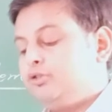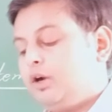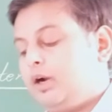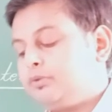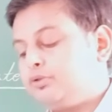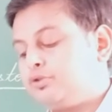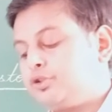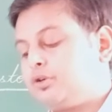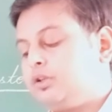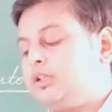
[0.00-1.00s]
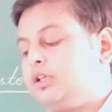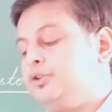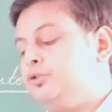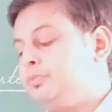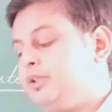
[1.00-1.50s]
you have to switch on the
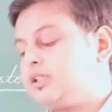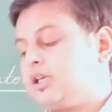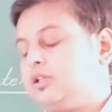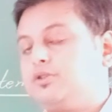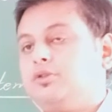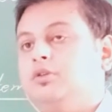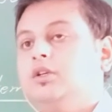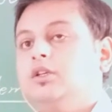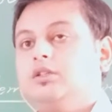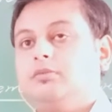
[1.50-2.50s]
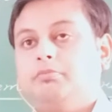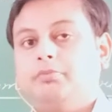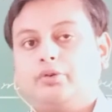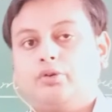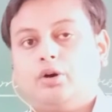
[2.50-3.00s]
UPS also,
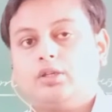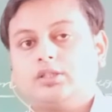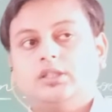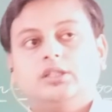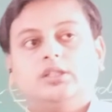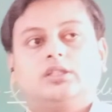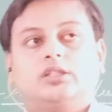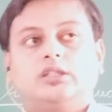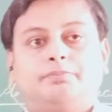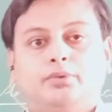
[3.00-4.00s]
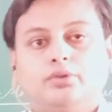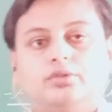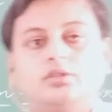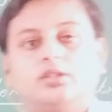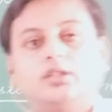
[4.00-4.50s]
because
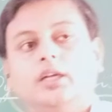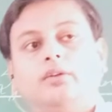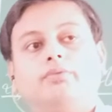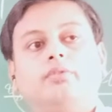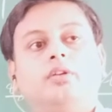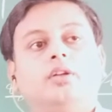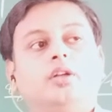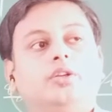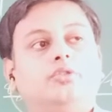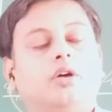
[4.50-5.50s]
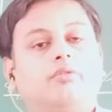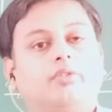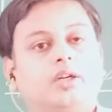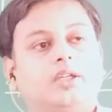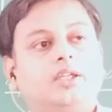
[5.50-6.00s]
suppose if you are
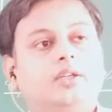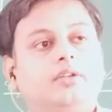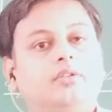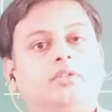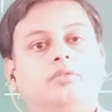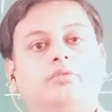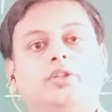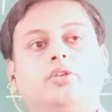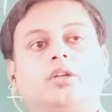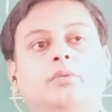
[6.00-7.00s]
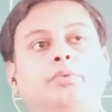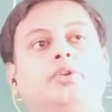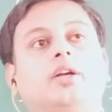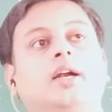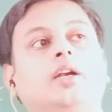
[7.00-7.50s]
working with your
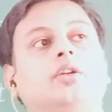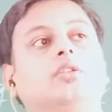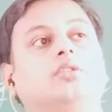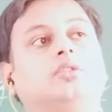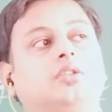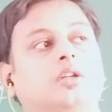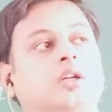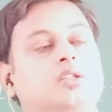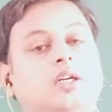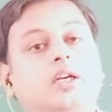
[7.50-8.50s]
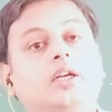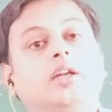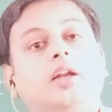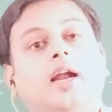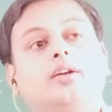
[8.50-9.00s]
computer and
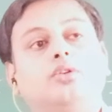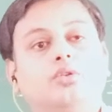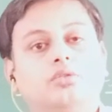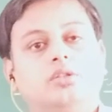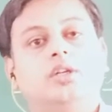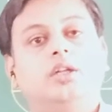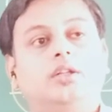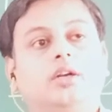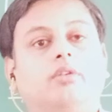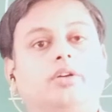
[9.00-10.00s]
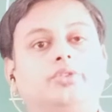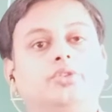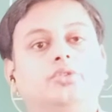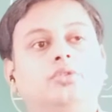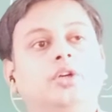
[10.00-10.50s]
suddenly light goes, then what should
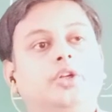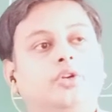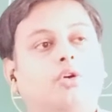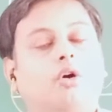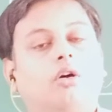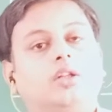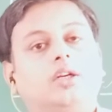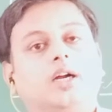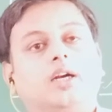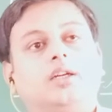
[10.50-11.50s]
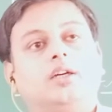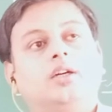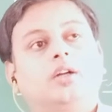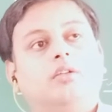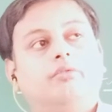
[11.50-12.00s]
you do? All the
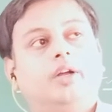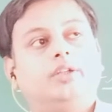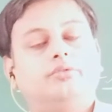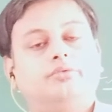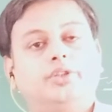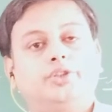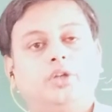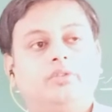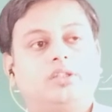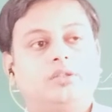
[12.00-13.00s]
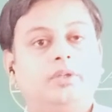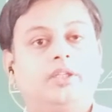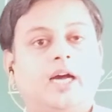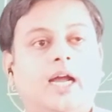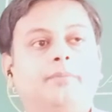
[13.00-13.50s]
data which you have
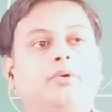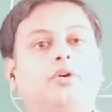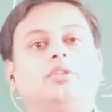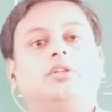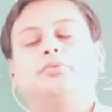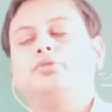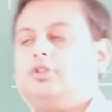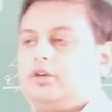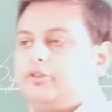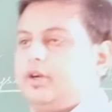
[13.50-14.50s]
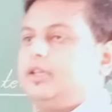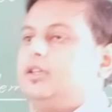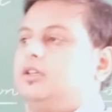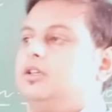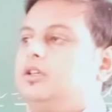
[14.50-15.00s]
basically typed, or suppose you are drawing
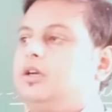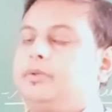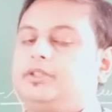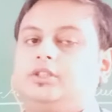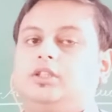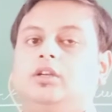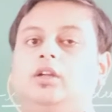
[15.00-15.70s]
a picture,